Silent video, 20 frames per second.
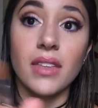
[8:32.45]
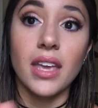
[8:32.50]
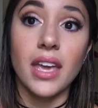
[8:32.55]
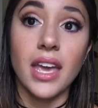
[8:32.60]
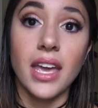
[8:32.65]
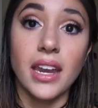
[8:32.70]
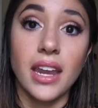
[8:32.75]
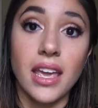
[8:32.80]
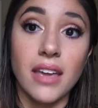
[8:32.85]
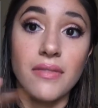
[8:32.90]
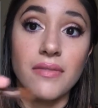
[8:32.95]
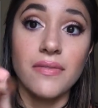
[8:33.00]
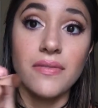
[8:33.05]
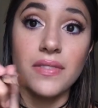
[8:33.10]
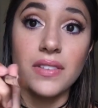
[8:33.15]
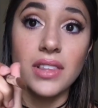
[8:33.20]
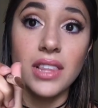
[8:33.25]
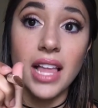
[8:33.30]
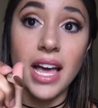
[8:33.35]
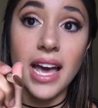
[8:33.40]
and a
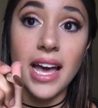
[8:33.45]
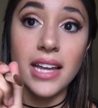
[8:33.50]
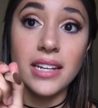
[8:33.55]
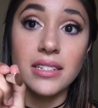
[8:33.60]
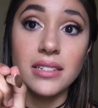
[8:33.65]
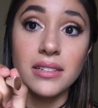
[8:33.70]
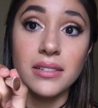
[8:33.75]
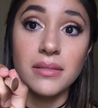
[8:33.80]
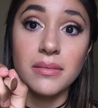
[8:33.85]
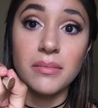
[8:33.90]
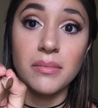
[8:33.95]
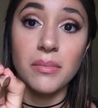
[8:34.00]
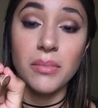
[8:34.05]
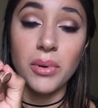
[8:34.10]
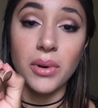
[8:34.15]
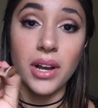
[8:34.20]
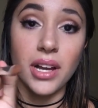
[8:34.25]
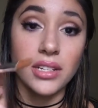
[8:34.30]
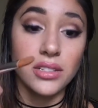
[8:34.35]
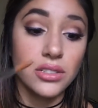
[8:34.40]
flat
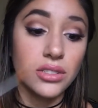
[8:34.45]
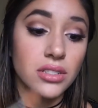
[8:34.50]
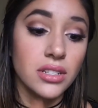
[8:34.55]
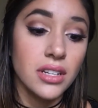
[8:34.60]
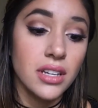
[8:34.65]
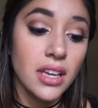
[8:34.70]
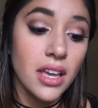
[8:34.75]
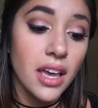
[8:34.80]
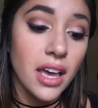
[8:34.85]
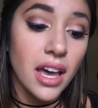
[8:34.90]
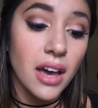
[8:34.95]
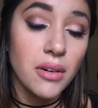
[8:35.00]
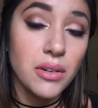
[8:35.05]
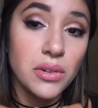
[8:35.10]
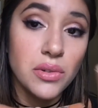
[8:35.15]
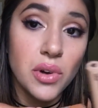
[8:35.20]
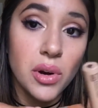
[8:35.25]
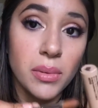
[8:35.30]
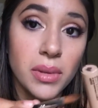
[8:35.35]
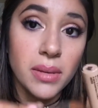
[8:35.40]
brush. I
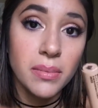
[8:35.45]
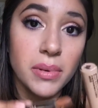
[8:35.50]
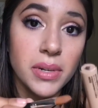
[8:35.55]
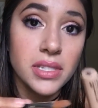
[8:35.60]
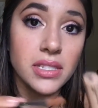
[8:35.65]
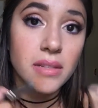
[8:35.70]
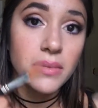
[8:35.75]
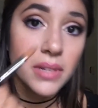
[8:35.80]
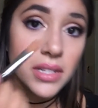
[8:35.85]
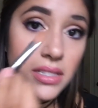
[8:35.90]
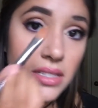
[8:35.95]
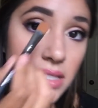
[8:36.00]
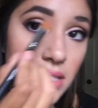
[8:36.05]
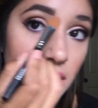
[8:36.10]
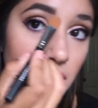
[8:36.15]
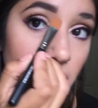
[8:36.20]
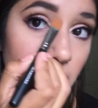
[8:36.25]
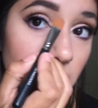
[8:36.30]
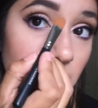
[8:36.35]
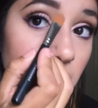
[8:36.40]
would normally put some
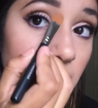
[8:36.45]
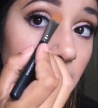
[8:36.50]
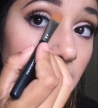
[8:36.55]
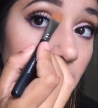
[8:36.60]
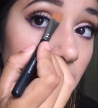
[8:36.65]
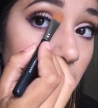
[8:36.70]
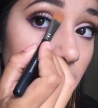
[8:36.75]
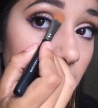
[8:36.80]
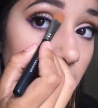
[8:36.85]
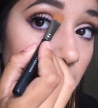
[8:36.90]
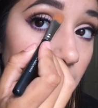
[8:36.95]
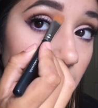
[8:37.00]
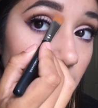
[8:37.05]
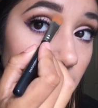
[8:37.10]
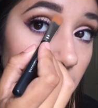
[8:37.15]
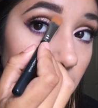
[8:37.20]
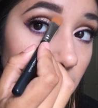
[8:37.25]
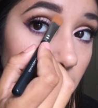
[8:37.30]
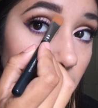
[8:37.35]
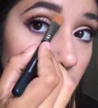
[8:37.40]
concealer on there,
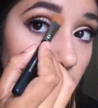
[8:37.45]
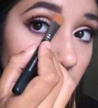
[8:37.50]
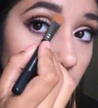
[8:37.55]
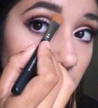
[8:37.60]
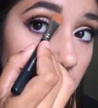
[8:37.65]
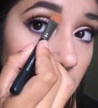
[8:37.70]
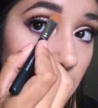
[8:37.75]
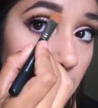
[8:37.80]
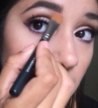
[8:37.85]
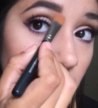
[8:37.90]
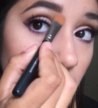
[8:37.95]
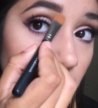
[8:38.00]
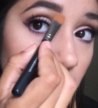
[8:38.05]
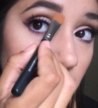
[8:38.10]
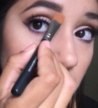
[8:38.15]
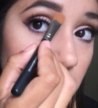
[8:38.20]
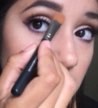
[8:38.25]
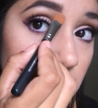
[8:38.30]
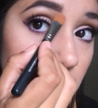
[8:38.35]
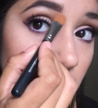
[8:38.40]
and then
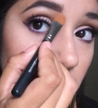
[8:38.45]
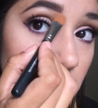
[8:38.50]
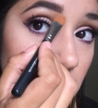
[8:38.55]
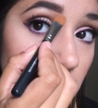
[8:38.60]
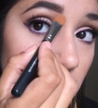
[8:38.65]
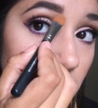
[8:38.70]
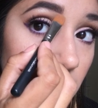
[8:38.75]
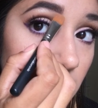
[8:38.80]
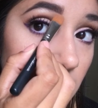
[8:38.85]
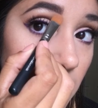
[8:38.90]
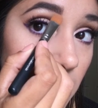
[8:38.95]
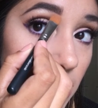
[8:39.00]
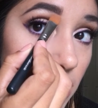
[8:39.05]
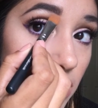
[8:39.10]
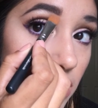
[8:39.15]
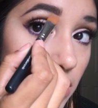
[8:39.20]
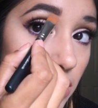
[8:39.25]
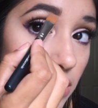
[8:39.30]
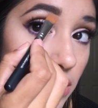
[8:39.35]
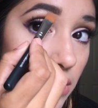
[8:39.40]
any mistakes you make,
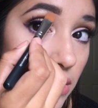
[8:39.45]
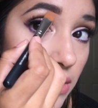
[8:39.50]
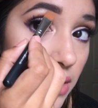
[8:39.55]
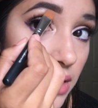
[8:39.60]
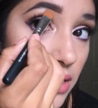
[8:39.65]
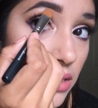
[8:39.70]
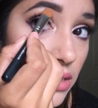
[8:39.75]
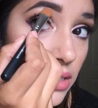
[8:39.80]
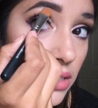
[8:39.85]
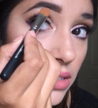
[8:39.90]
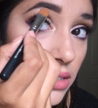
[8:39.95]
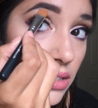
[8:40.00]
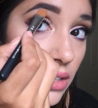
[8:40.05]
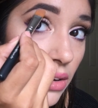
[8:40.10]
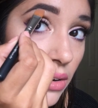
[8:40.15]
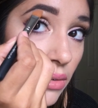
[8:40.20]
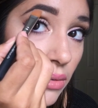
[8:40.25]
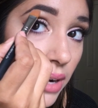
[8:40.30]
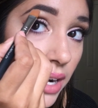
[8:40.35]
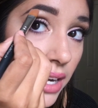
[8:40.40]
you can just
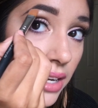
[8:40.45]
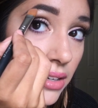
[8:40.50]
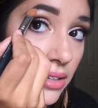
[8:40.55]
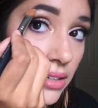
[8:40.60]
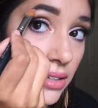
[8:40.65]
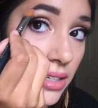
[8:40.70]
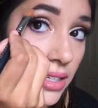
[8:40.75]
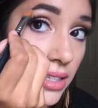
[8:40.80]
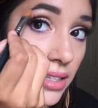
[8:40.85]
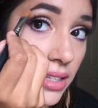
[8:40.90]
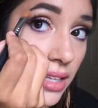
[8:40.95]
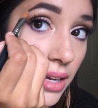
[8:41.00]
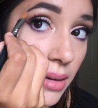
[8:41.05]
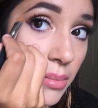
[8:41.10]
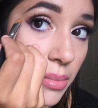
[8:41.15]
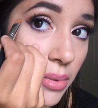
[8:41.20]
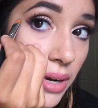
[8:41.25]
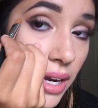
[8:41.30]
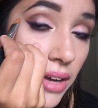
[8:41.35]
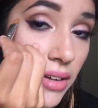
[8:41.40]
go right underneath
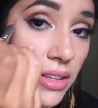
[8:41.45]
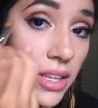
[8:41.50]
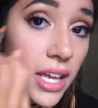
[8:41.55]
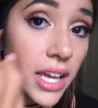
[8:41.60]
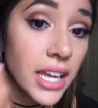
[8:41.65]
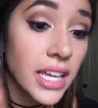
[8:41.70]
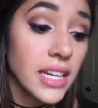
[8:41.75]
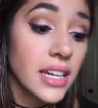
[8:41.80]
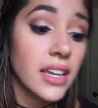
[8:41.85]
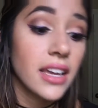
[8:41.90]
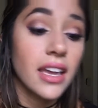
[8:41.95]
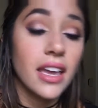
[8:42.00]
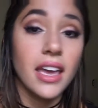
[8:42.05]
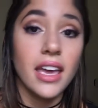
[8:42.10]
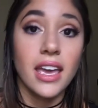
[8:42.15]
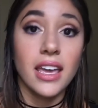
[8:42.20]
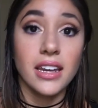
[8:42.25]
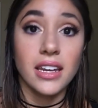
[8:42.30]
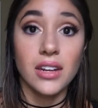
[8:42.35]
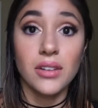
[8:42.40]
that brow line
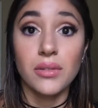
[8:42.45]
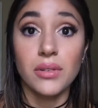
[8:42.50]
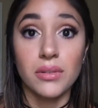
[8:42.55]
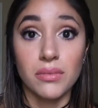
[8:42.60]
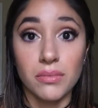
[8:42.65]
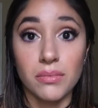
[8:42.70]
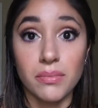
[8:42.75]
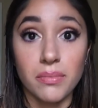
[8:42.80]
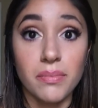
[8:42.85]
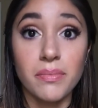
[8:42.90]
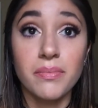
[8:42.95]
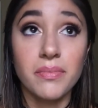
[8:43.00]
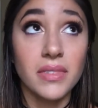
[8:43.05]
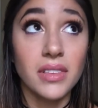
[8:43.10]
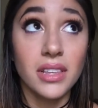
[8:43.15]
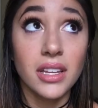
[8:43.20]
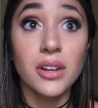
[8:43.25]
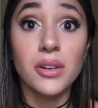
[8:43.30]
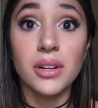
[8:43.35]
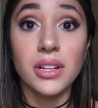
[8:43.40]
and it'll
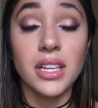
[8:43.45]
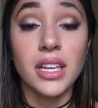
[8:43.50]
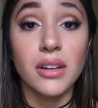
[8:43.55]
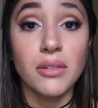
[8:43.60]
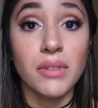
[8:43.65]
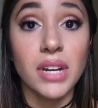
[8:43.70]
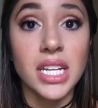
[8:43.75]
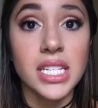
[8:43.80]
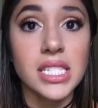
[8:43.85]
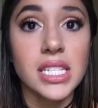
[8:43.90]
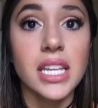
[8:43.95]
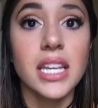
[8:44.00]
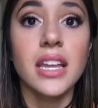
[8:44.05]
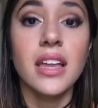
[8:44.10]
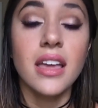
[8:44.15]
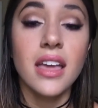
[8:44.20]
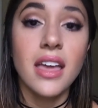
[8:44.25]
literally erase it.